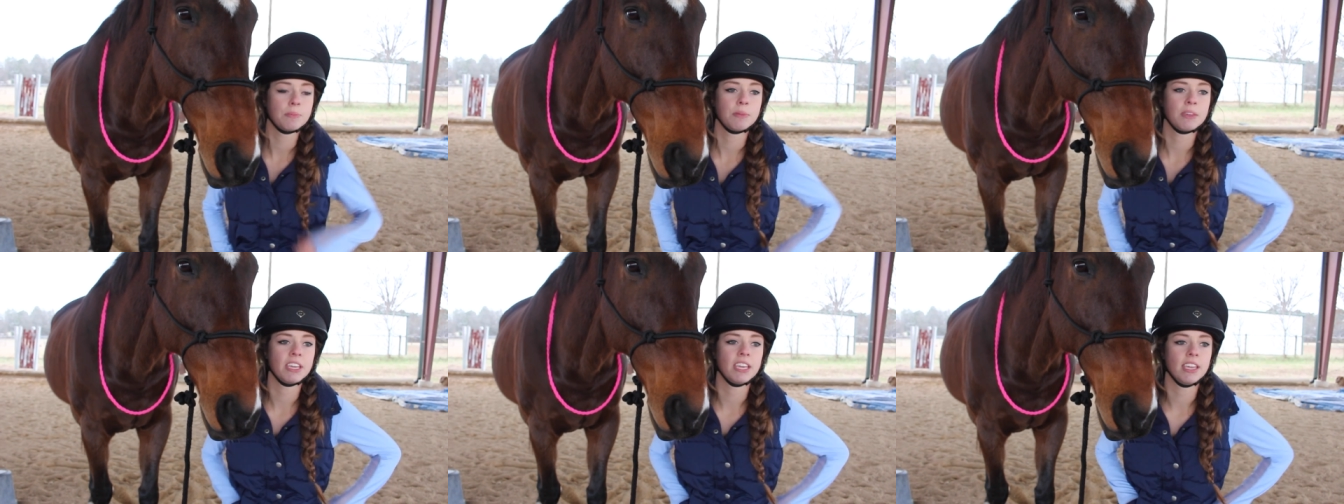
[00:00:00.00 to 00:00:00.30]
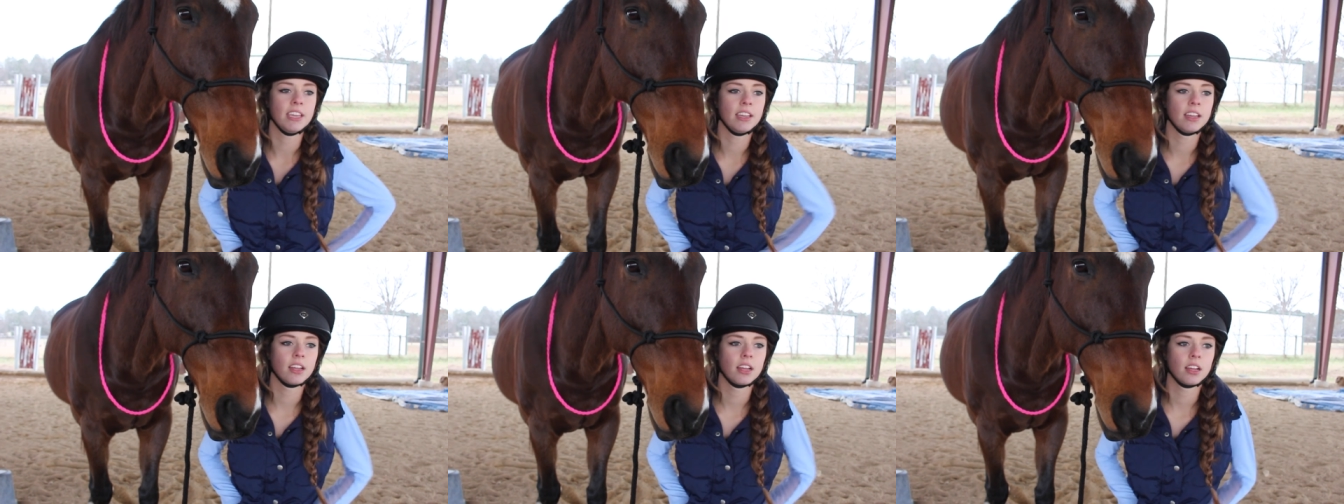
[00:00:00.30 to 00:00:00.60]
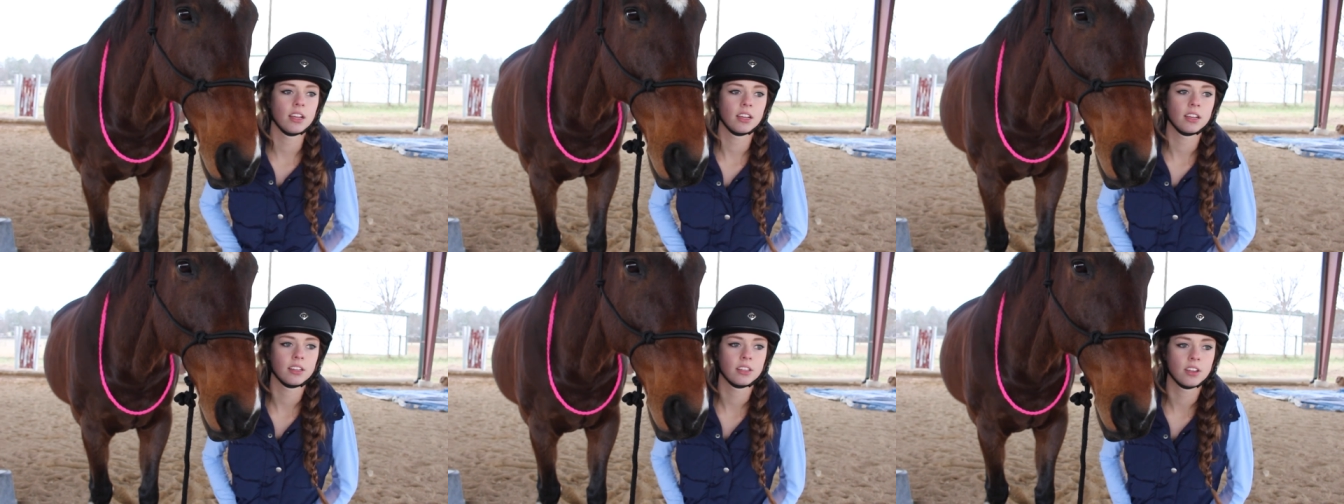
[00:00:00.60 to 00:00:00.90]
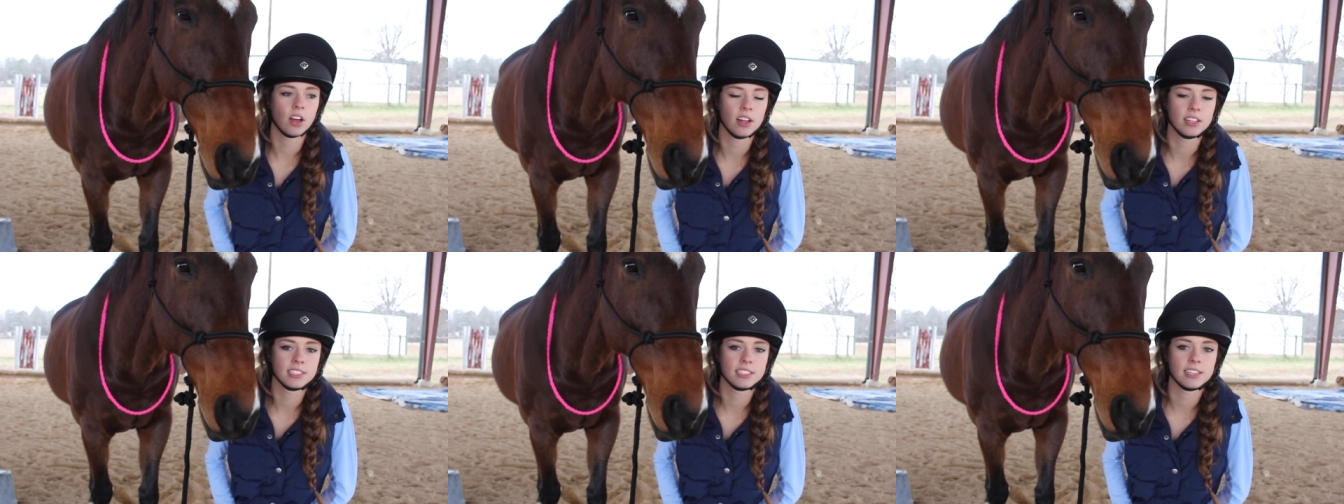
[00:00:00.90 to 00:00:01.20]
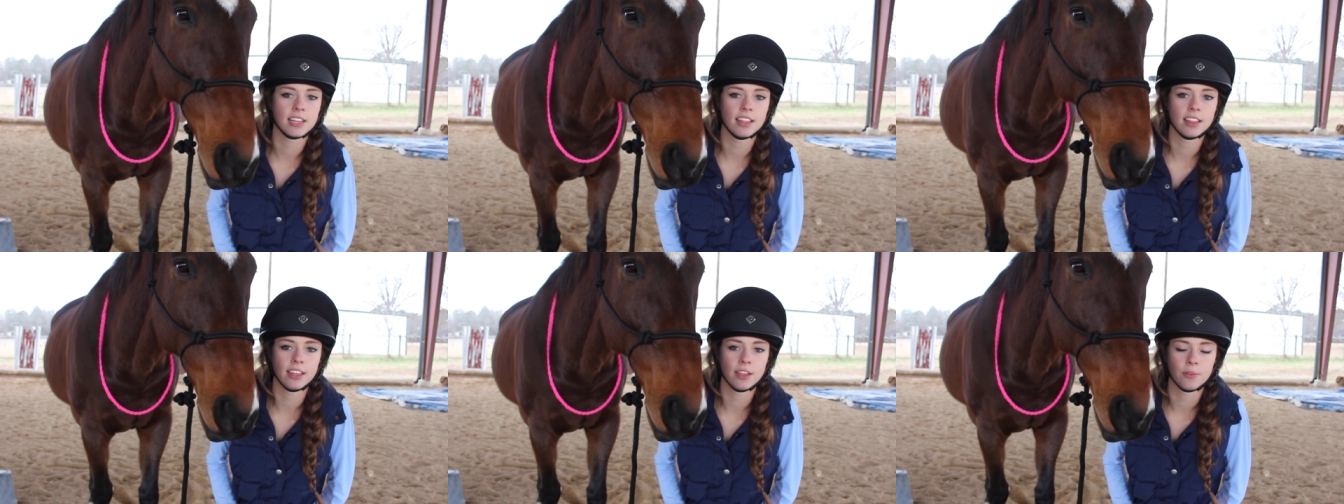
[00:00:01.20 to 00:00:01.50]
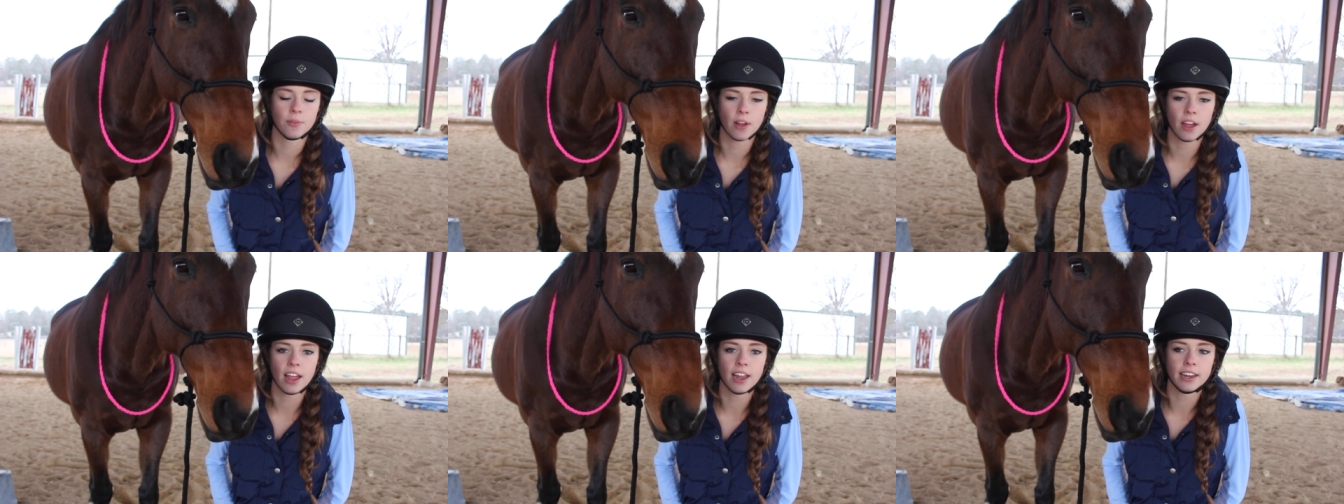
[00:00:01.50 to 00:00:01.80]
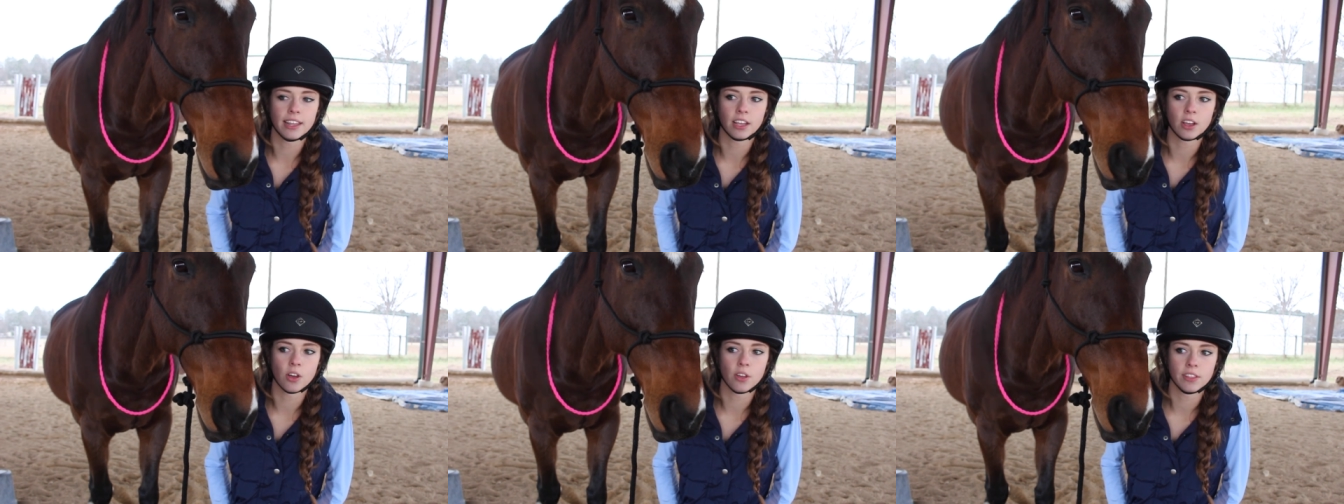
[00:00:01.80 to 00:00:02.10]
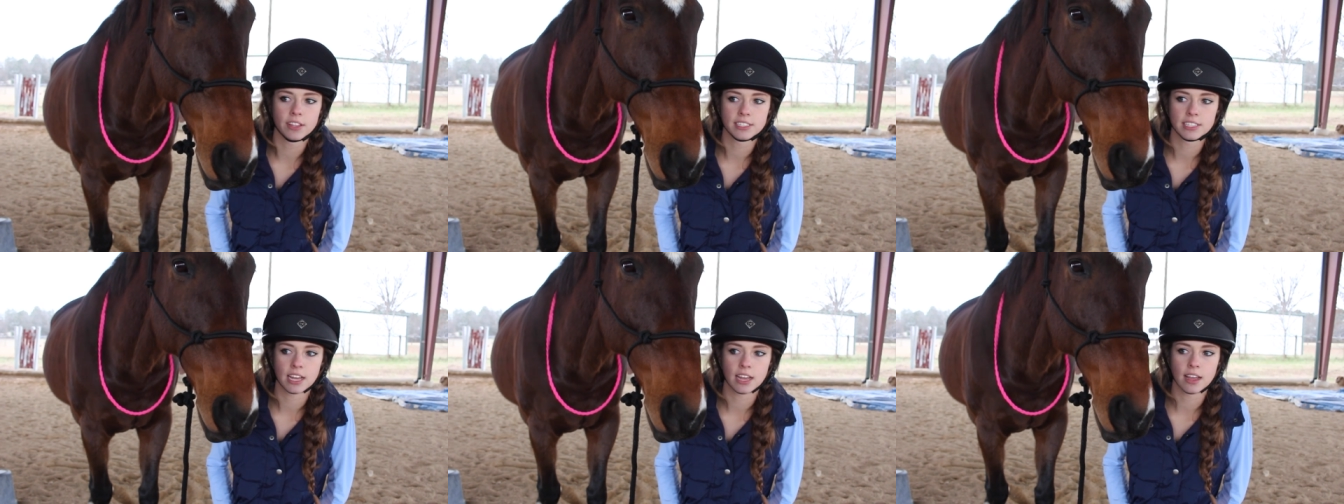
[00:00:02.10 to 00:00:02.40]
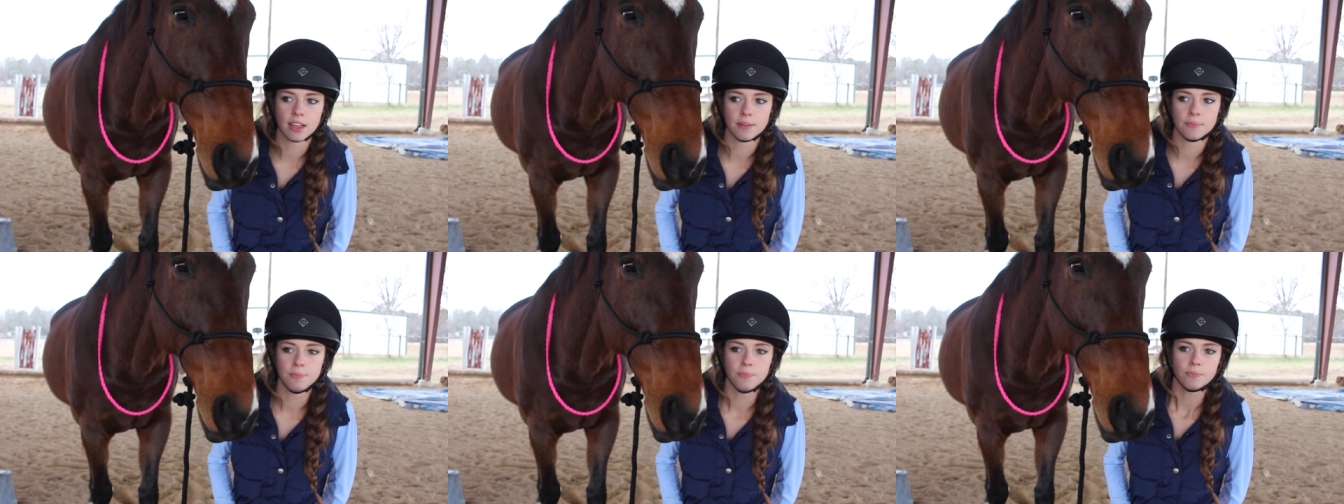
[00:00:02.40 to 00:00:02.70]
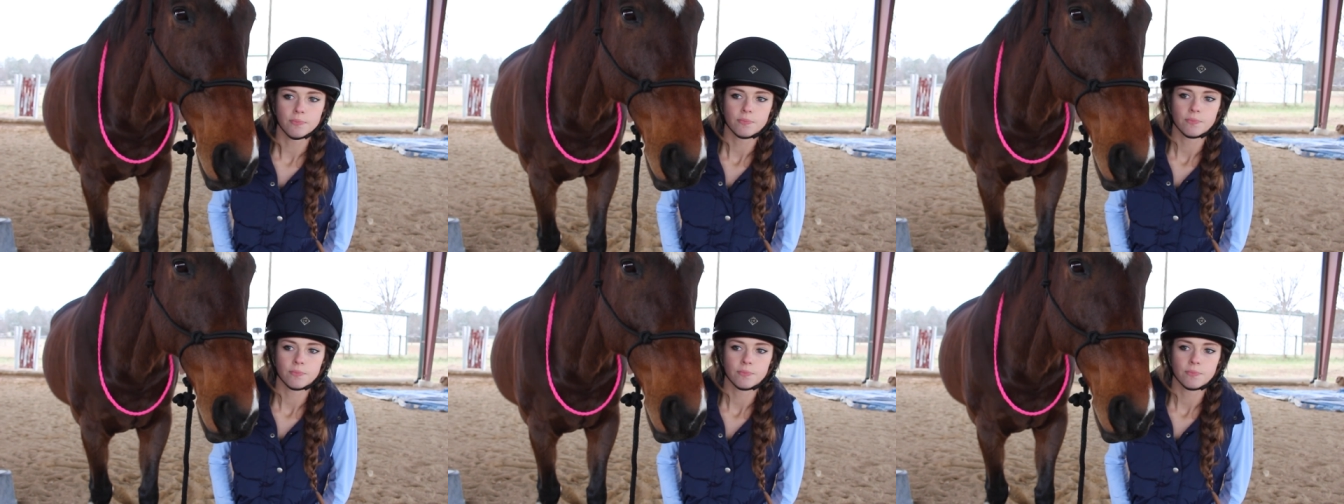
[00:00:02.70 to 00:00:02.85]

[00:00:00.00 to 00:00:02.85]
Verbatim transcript: to be constantly riding all the time.